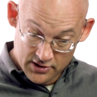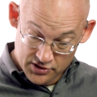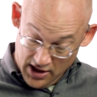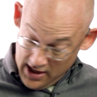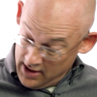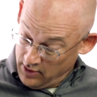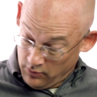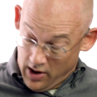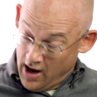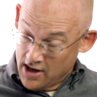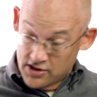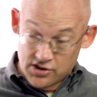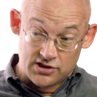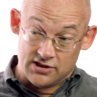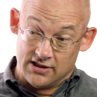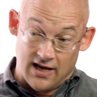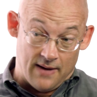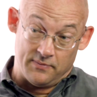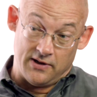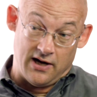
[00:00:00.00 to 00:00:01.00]
China where I
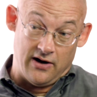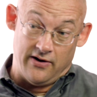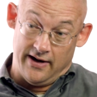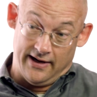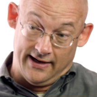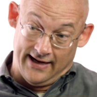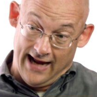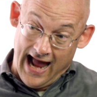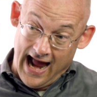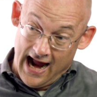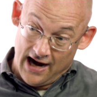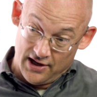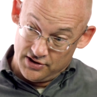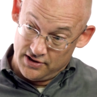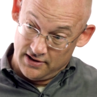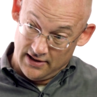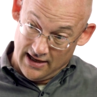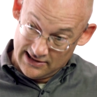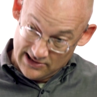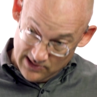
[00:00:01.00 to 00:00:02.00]
just stopped carrying
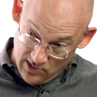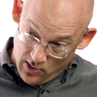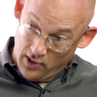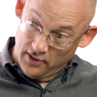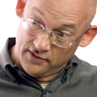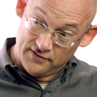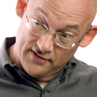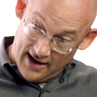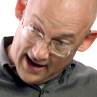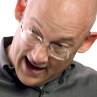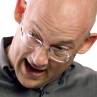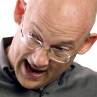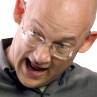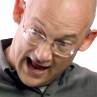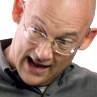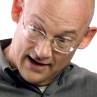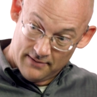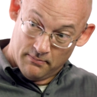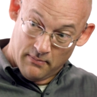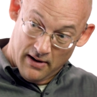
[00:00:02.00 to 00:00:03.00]
cash. As long as I
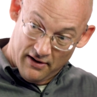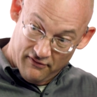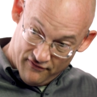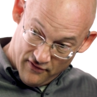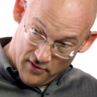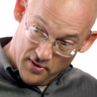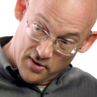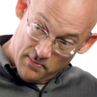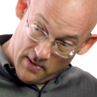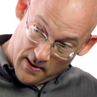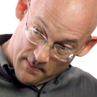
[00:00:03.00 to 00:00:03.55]
had my phone